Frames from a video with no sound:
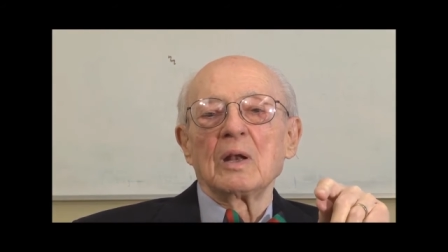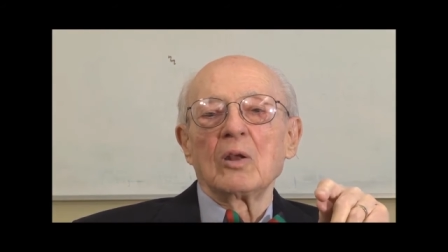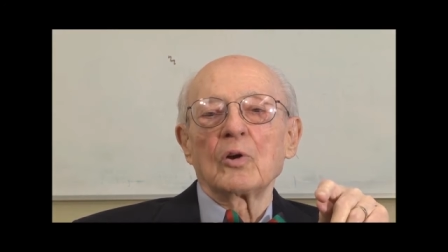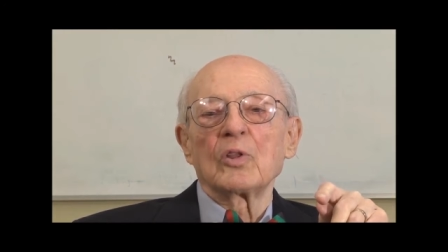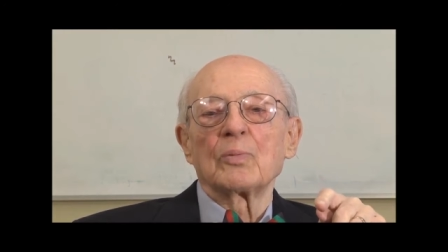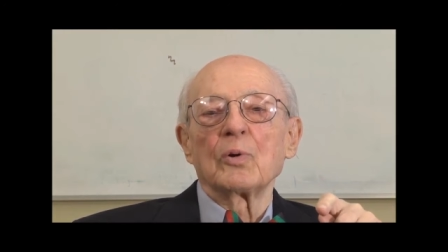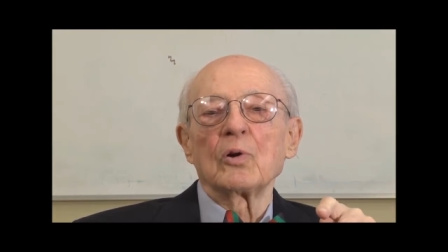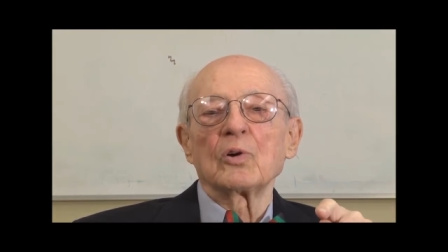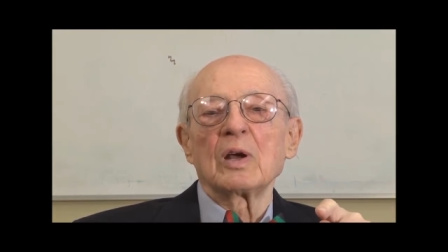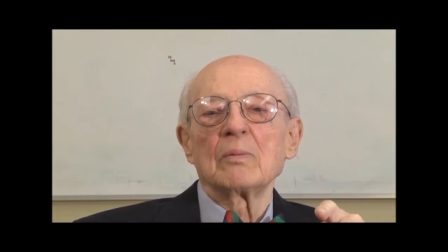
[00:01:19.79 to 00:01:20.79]
loaded the
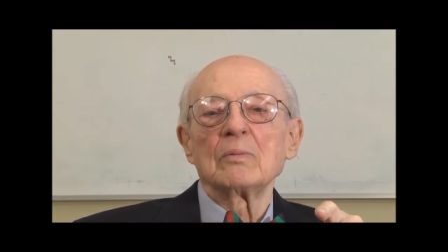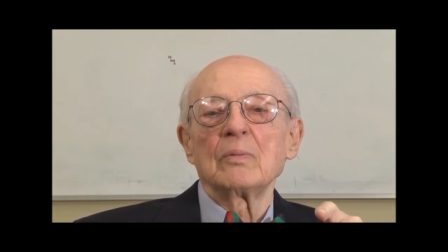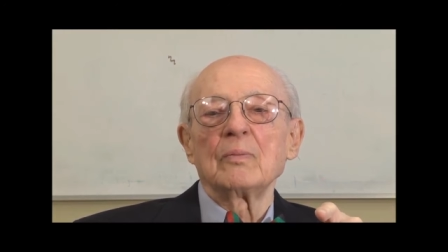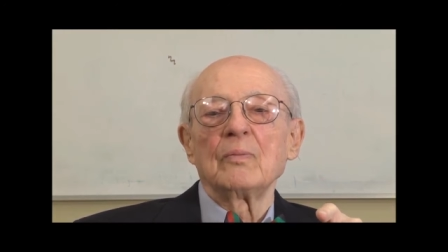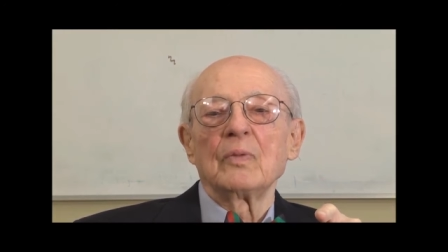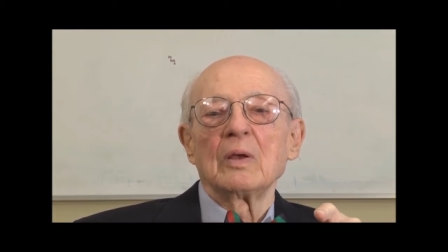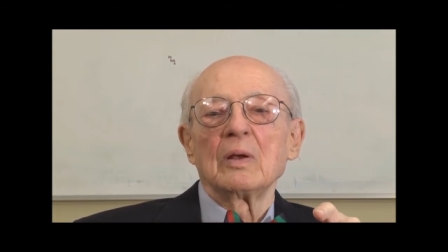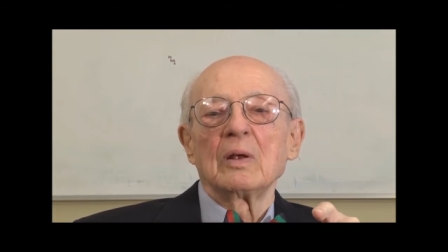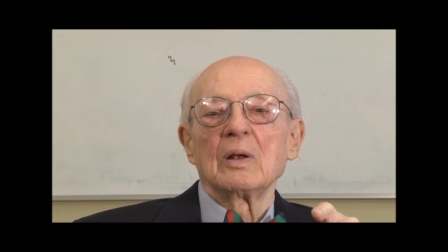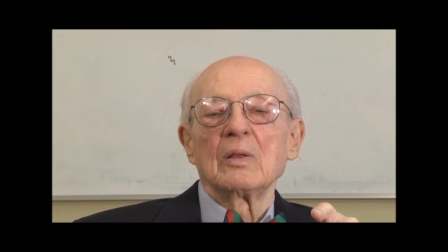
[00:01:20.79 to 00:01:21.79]
program
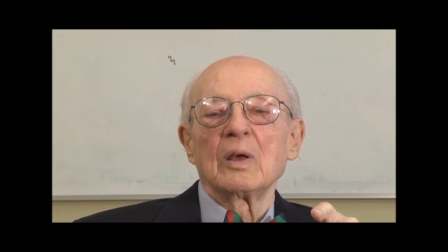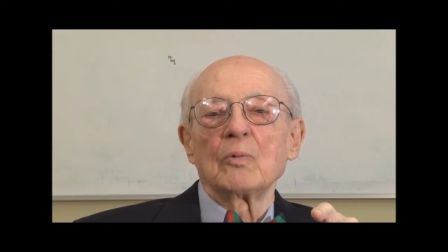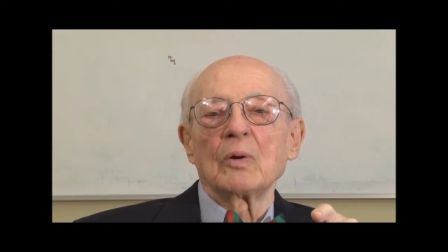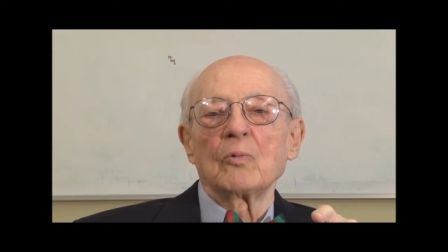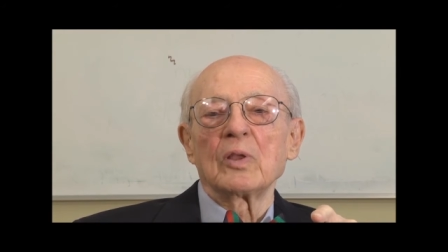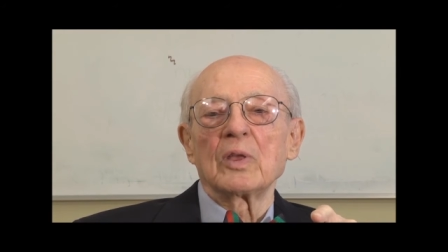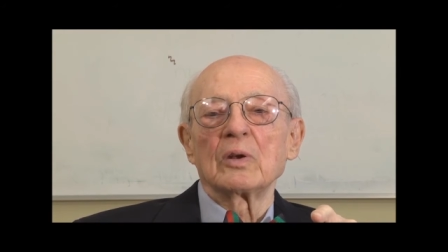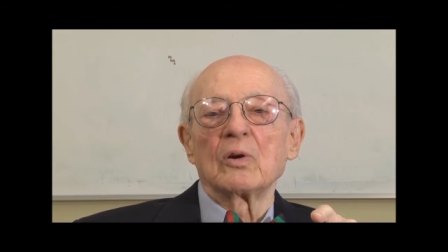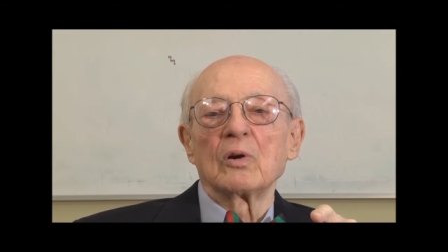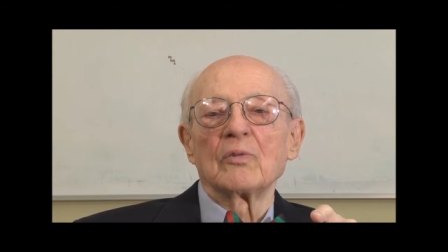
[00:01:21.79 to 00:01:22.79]
that went with
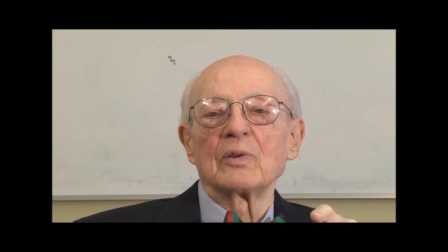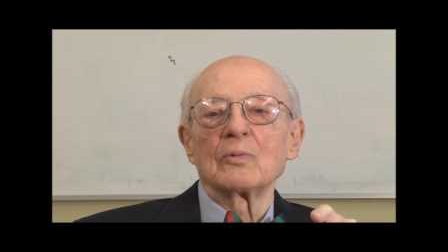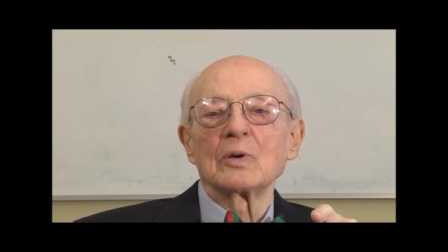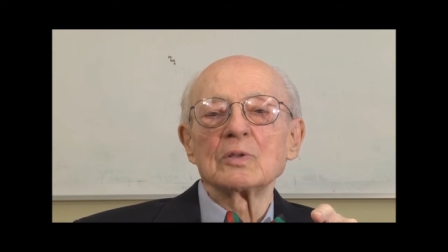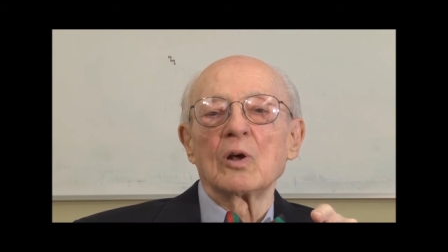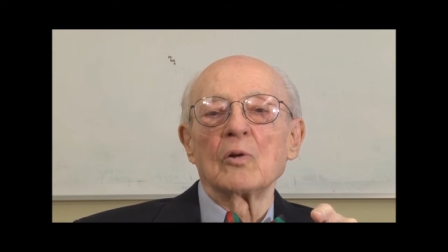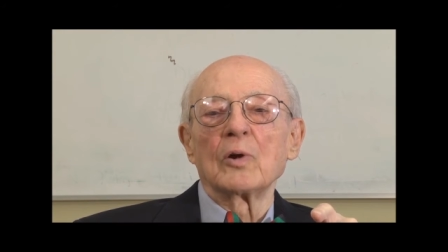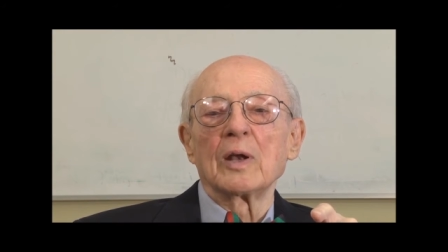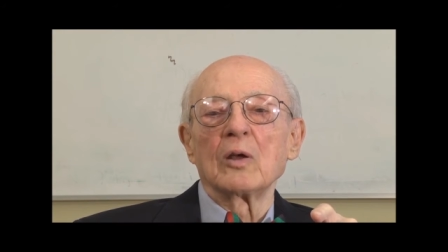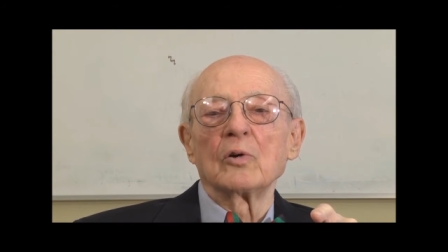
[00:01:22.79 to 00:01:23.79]
it, or if it wasn't
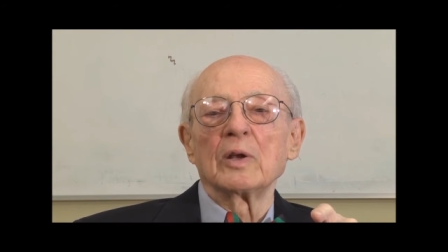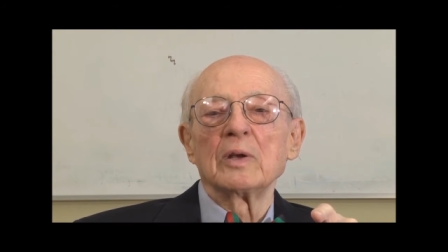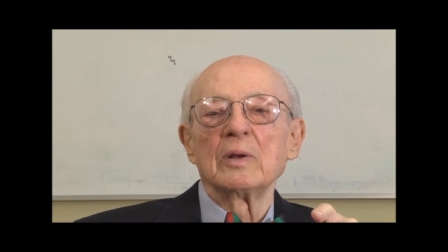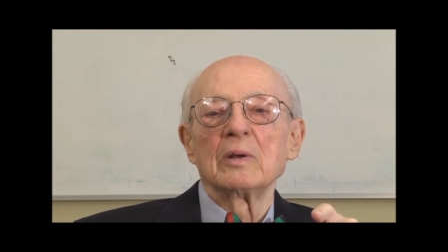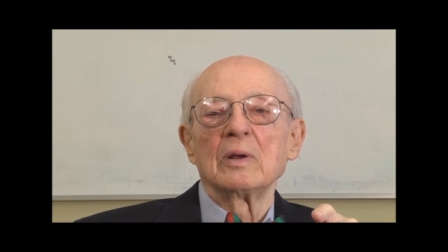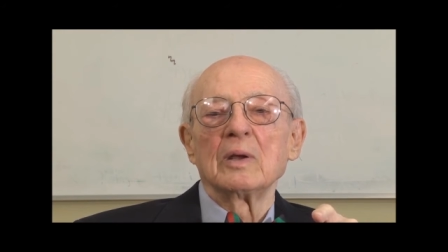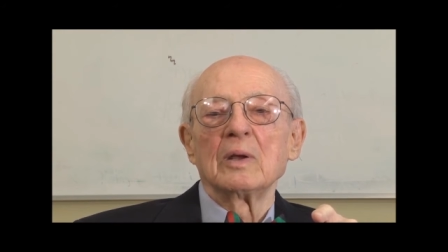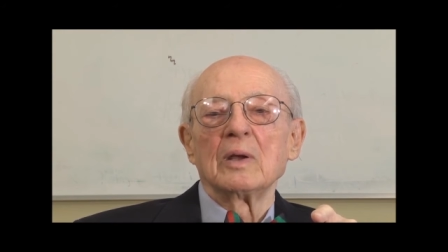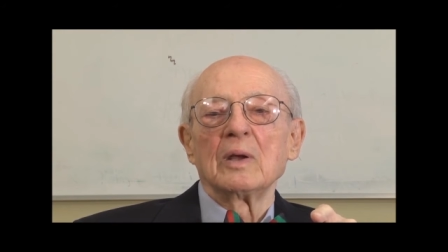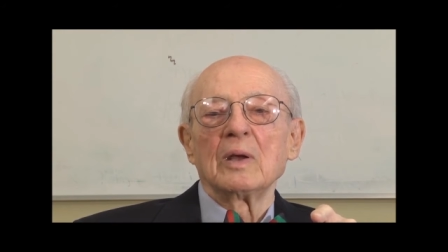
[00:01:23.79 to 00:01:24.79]
already loaded,
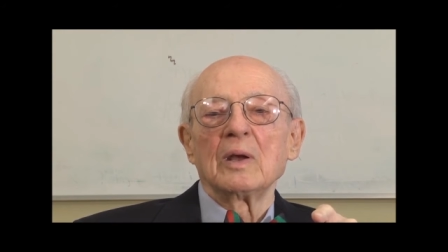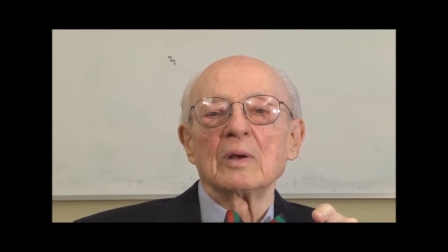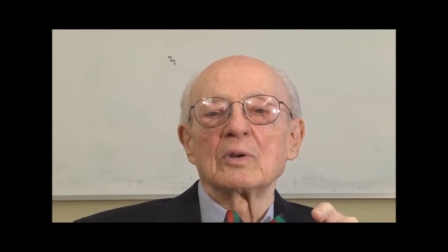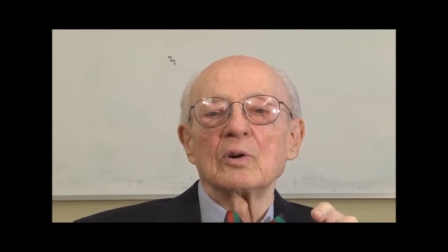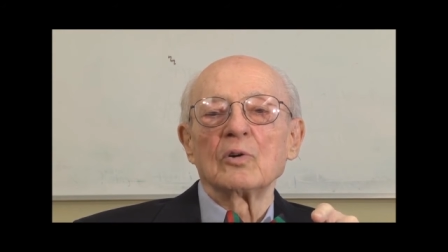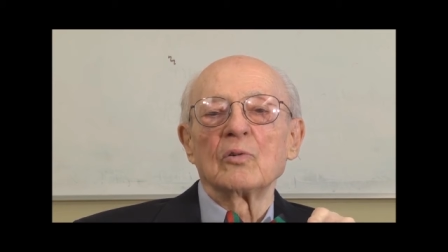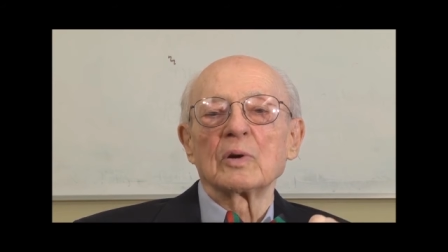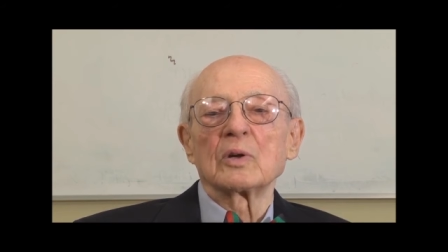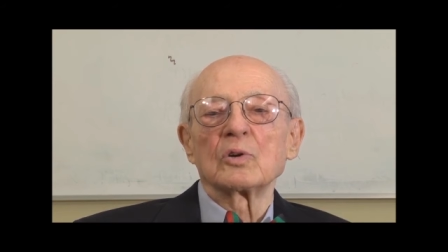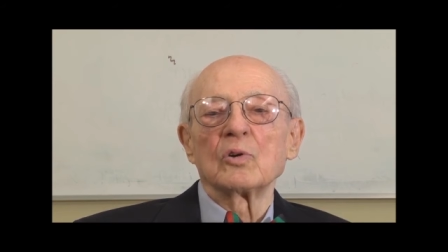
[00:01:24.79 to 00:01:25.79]
and turn
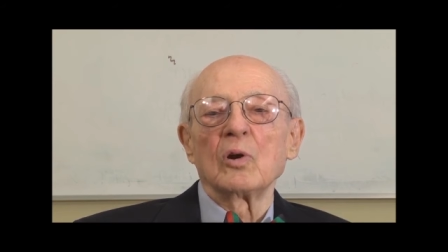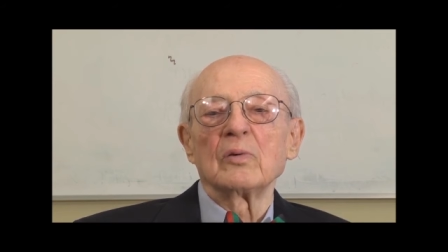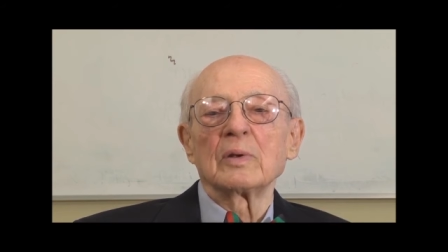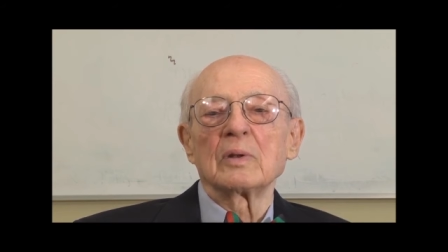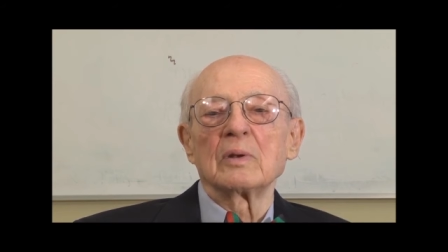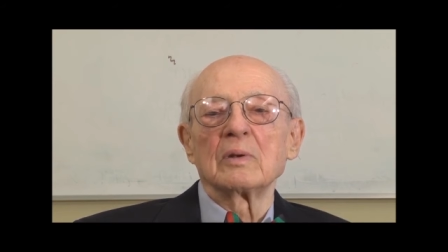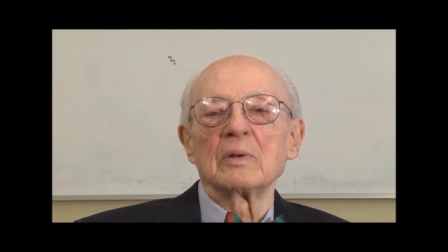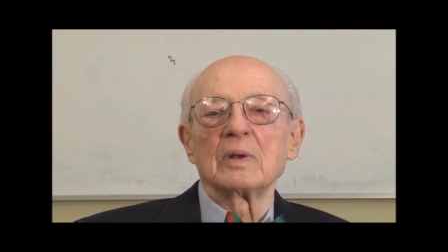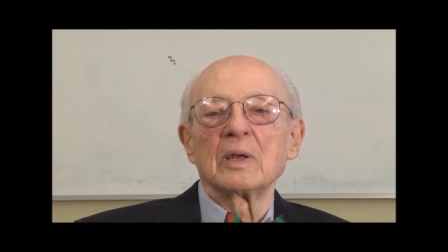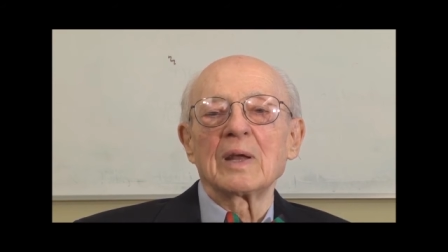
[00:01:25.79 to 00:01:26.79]
over control of it and
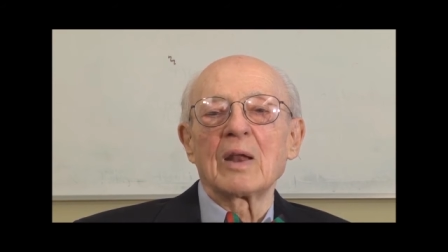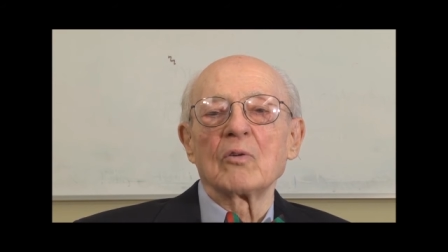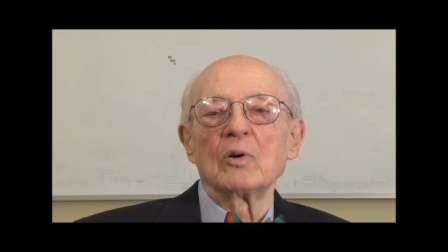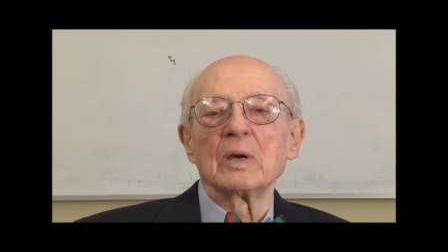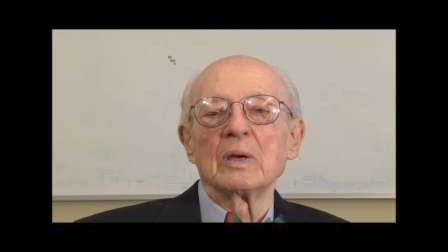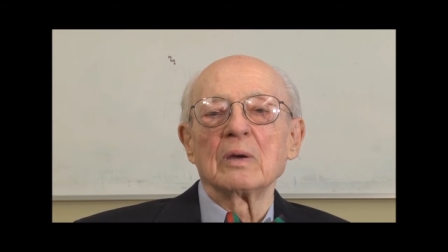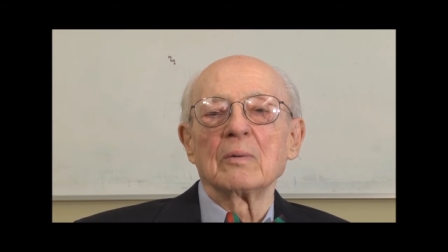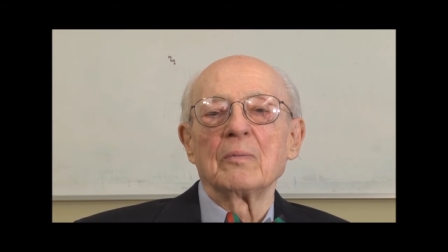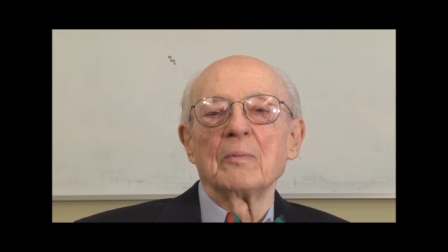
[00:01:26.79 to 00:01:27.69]
get out of the way.